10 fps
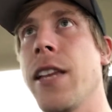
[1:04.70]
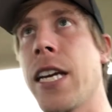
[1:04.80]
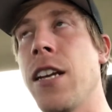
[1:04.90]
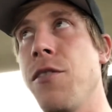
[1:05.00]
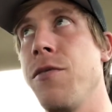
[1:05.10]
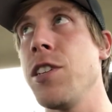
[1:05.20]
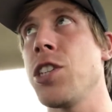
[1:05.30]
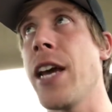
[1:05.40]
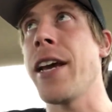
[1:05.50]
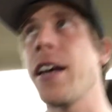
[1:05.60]
like in a fish
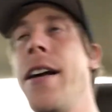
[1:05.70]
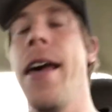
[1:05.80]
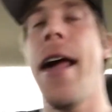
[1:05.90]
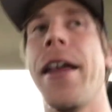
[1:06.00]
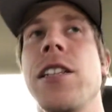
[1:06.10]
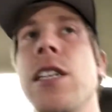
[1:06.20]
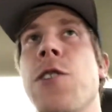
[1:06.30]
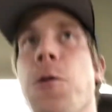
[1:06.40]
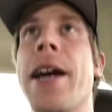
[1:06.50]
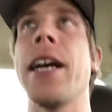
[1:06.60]
tank, and it's a
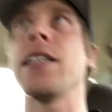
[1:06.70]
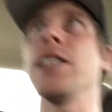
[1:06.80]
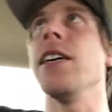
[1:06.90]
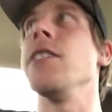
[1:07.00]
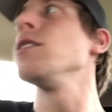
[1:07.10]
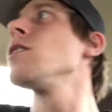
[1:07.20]
great idea.